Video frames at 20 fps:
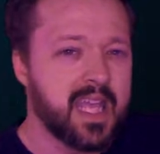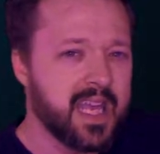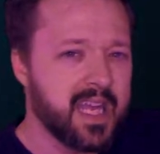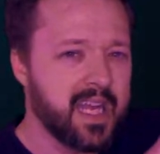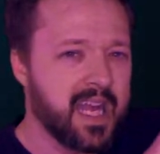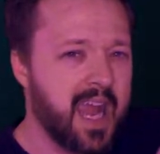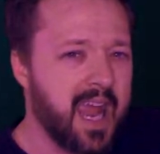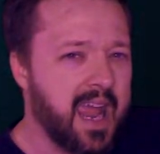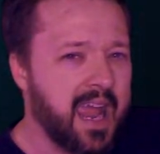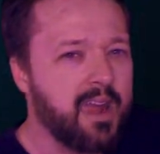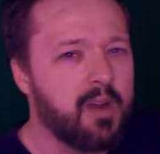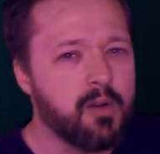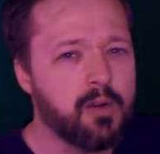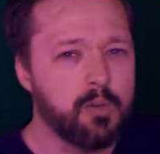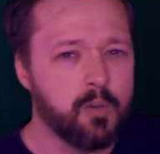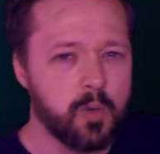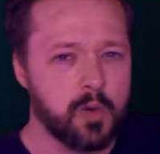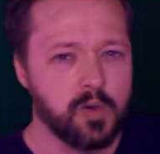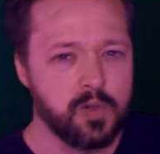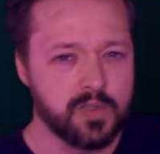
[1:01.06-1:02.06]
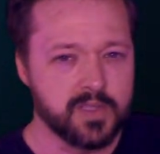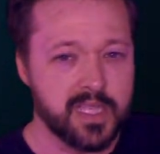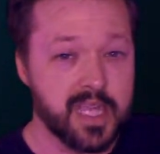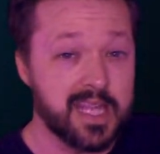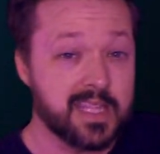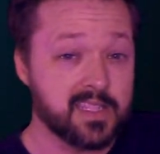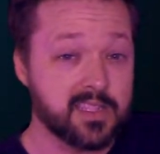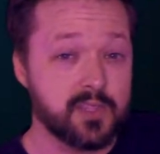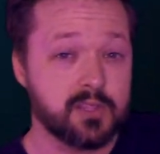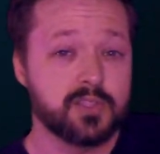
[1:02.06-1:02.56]
in our world,
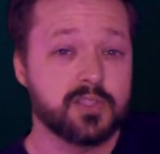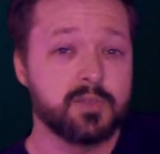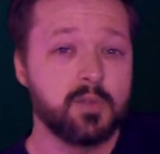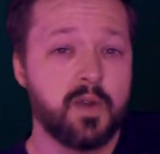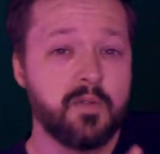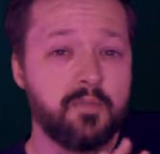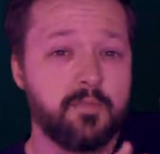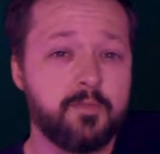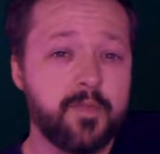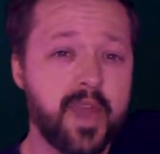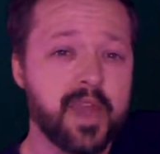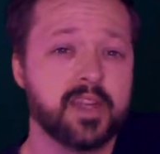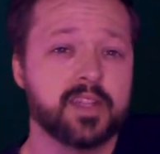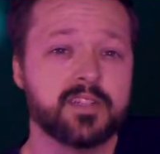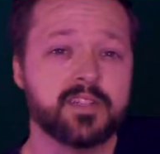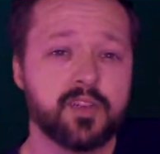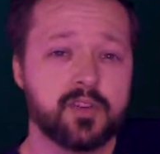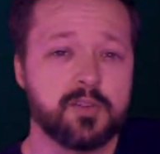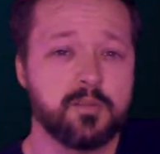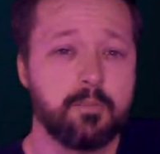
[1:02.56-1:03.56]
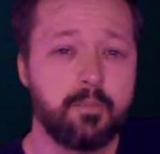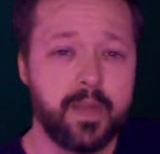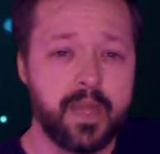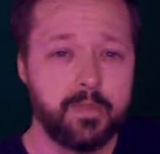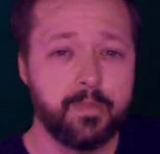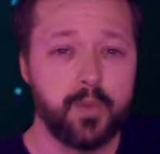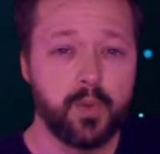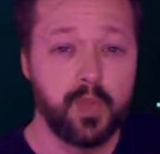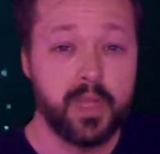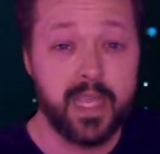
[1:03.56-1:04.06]
and it starts to affect certain
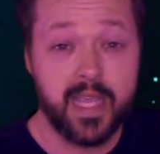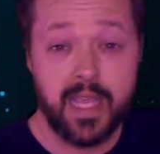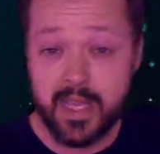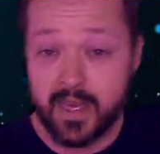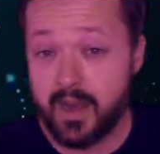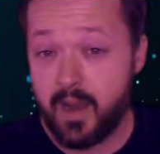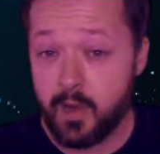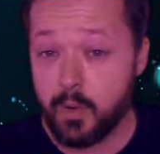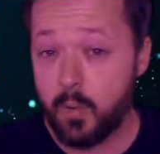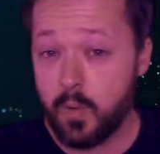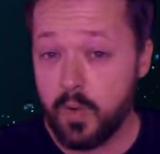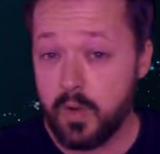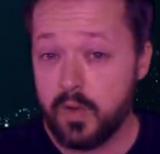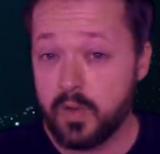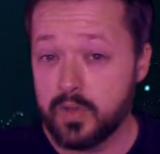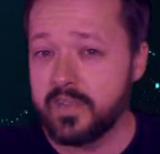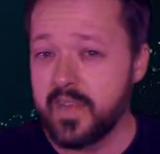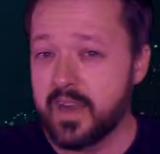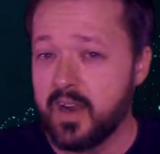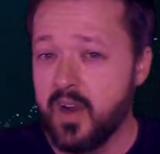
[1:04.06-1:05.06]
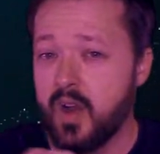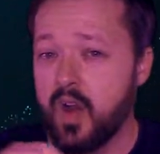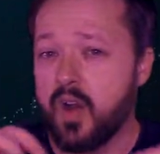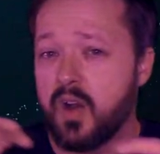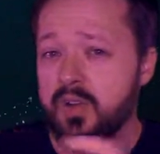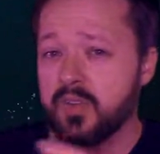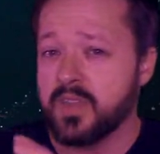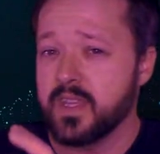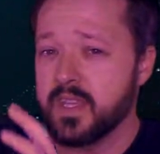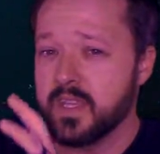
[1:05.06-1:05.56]
people in our world that
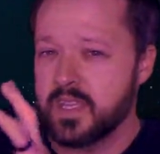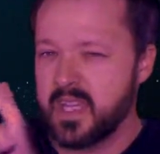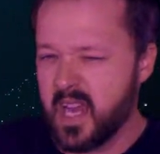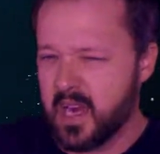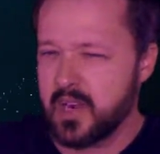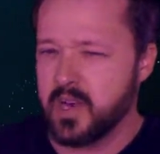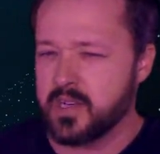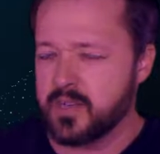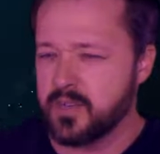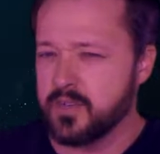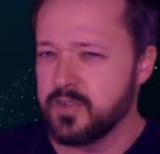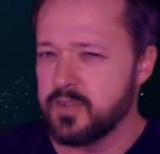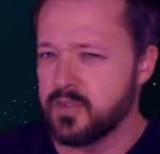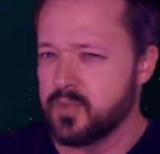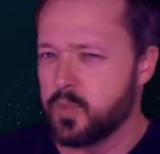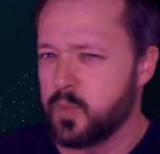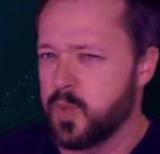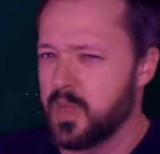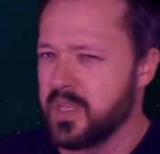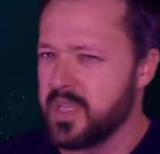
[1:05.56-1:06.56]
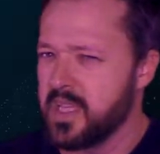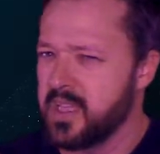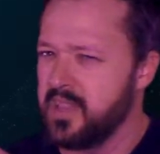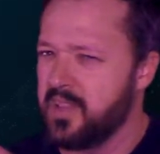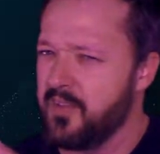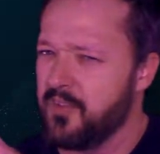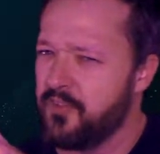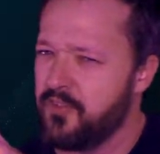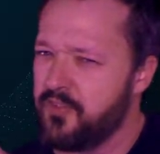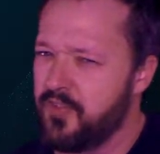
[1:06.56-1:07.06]
are the characters within
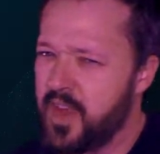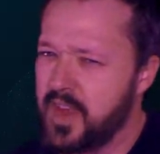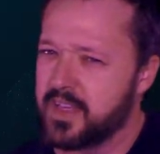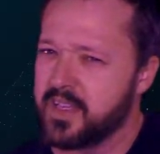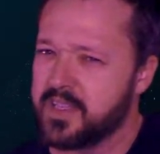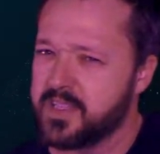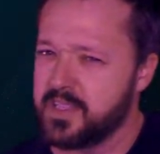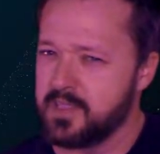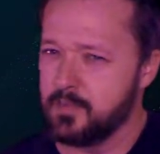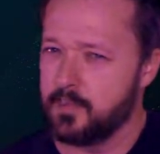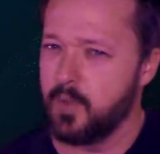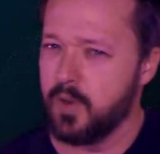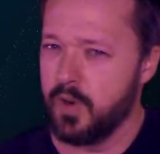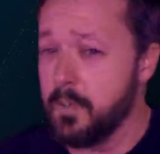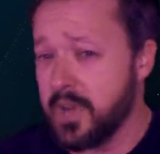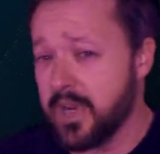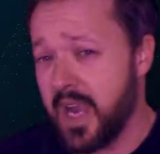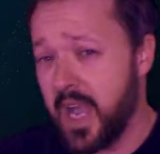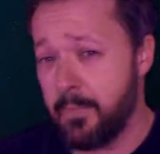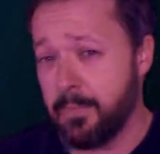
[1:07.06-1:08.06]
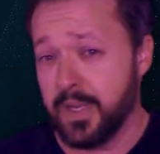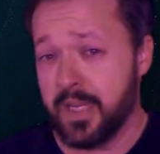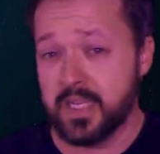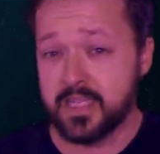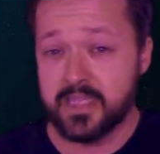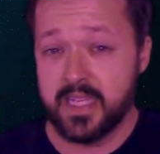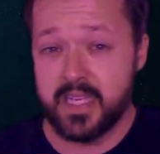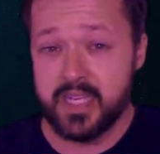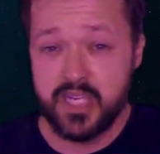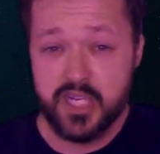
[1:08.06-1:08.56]
the fantasy world. But not
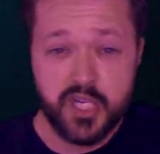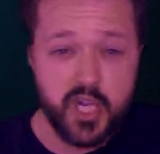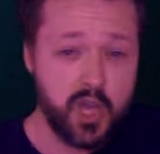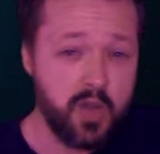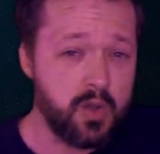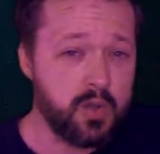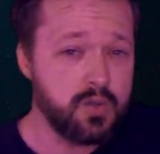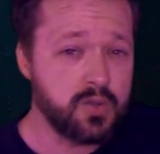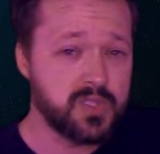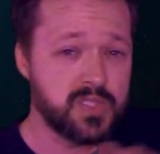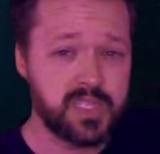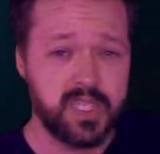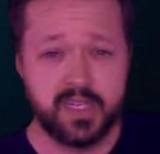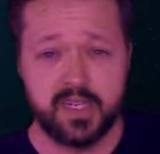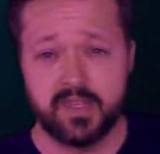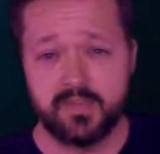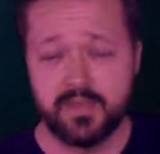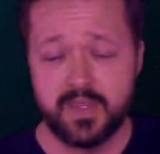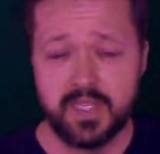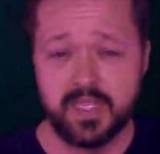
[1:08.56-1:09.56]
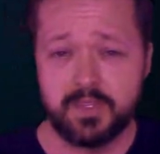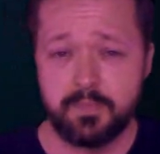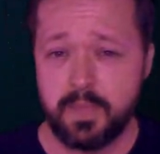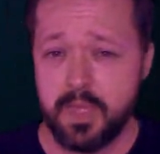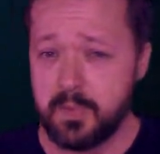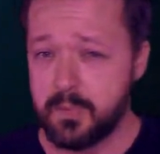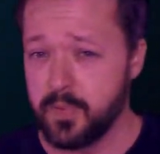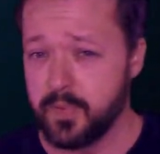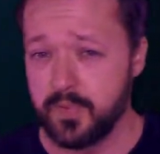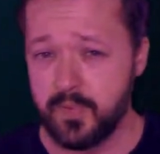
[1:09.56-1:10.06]
because he knows any of these
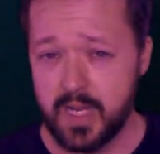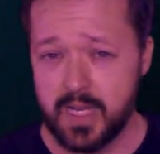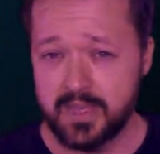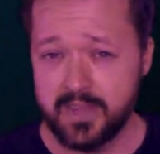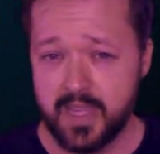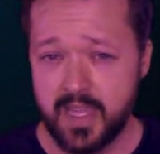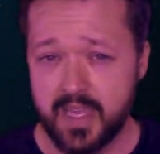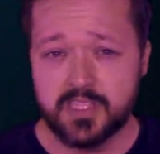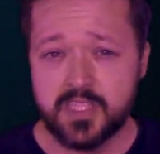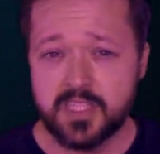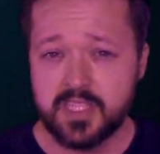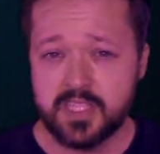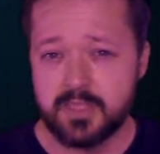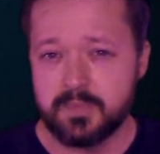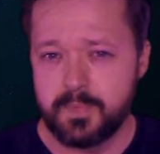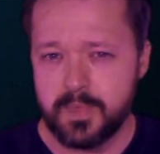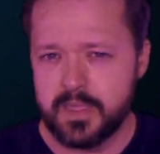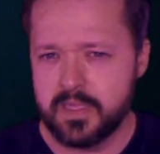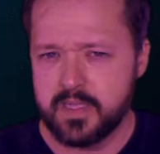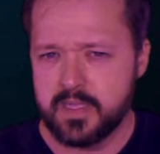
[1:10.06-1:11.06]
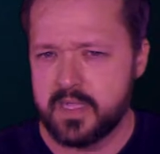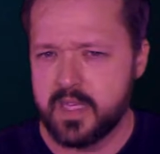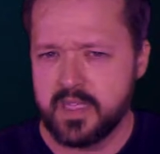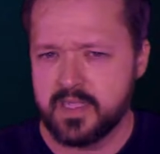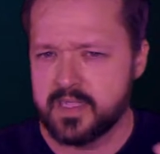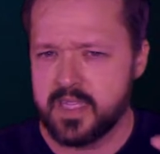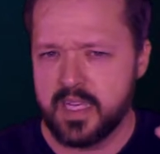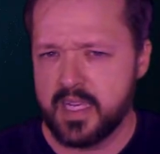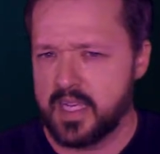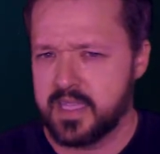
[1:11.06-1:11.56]
people or anything, just
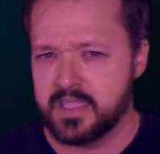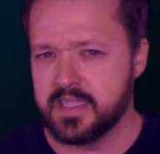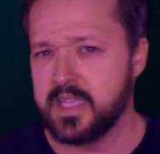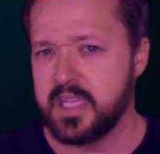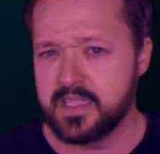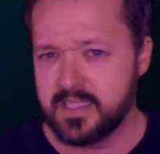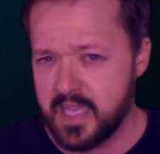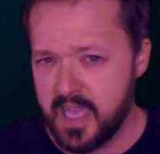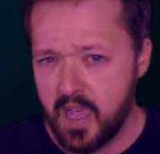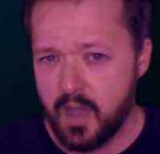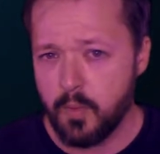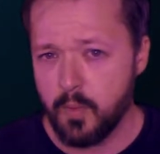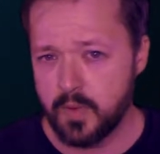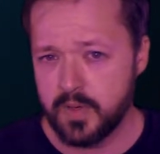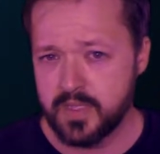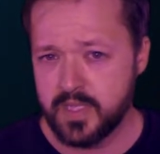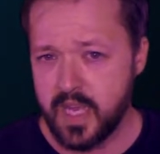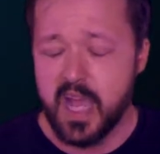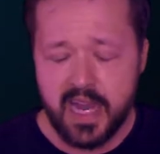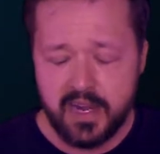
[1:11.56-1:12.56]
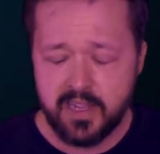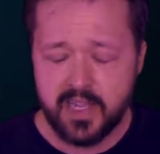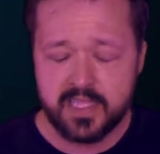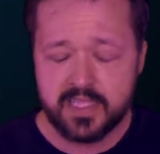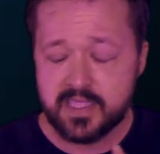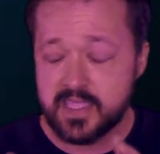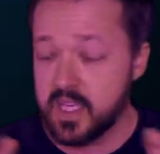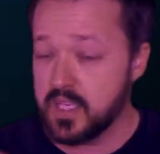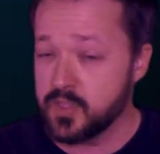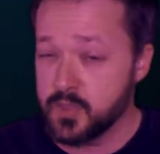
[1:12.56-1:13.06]
because I guess that's how it worked out. I know
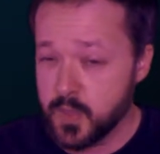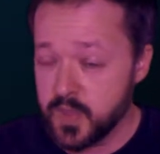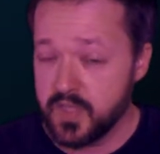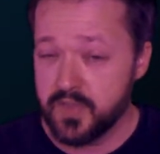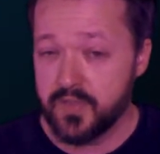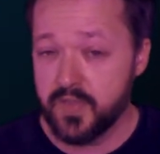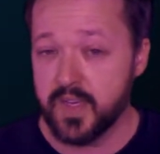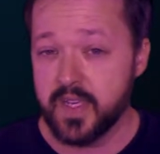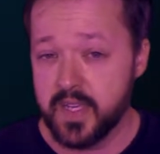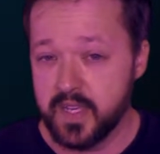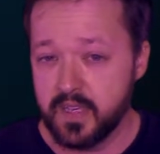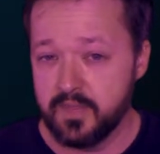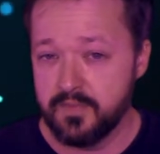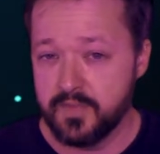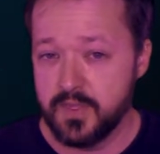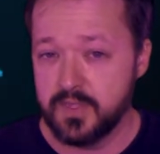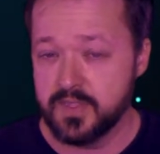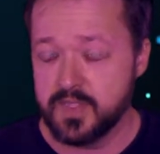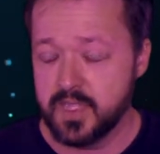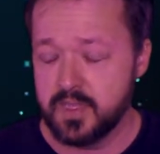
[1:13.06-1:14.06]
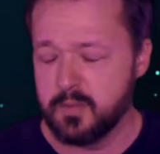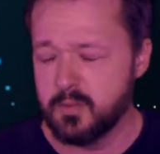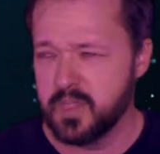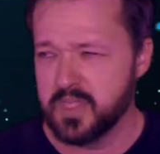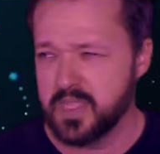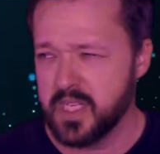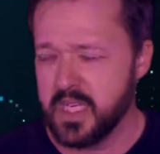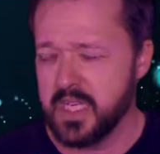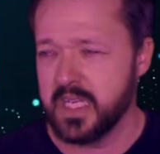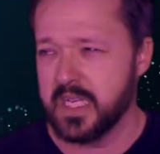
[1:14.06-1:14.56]
that sounds really fucking confusing,
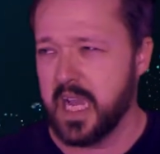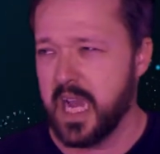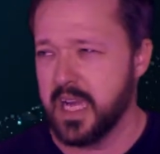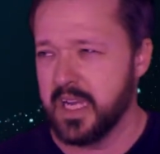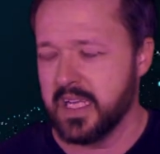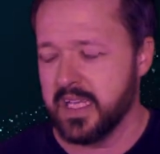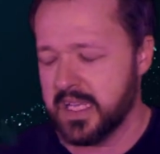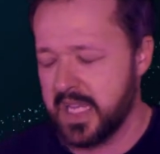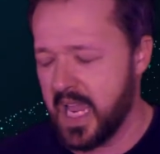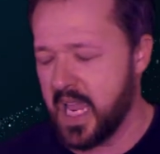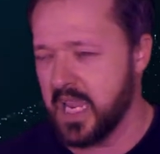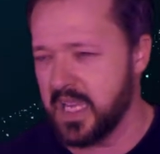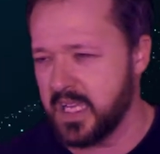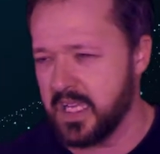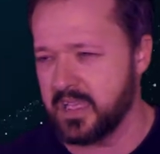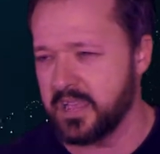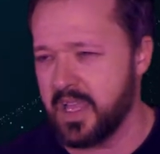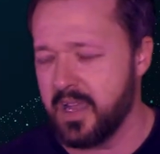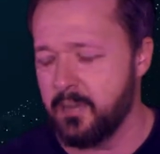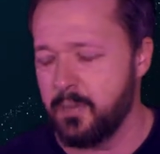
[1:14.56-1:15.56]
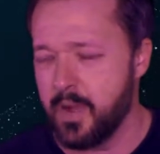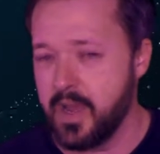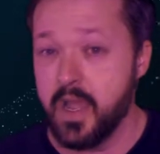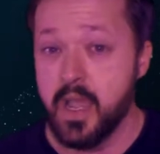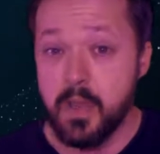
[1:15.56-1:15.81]
which it kind of can get that way,